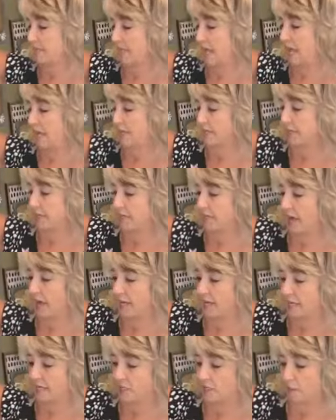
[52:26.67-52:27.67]
feet and a
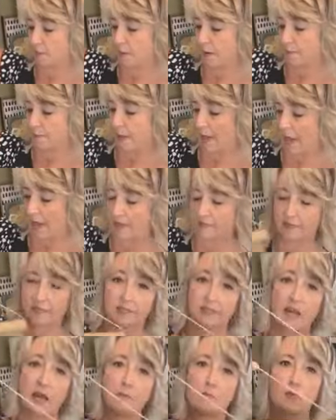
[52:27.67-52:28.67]
light unto my
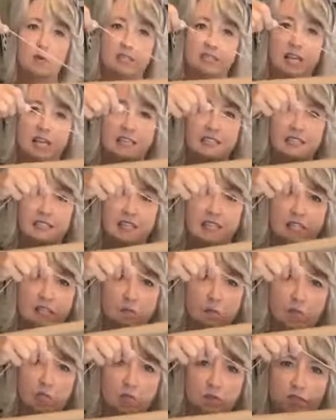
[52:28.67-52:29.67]
path. Psalm
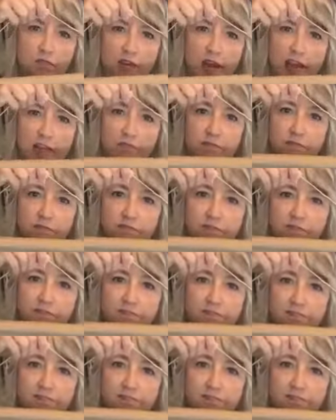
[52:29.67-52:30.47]
119, 105.